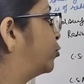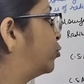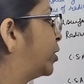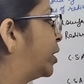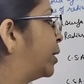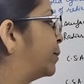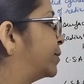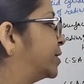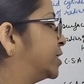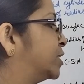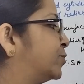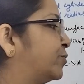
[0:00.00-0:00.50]
2
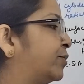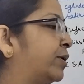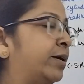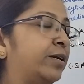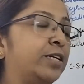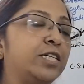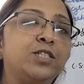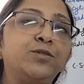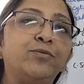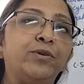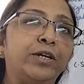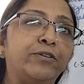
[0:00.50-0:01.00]
hemisphere
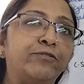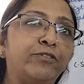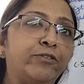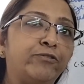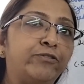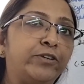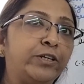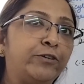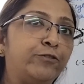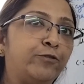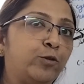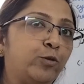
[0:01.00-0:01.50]
is
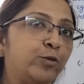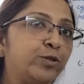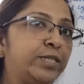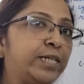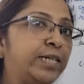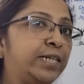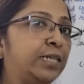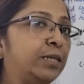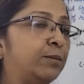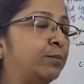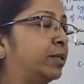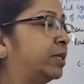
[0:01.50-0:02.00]
154
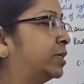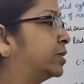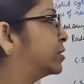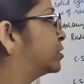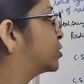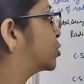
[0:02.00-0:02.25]
centimeter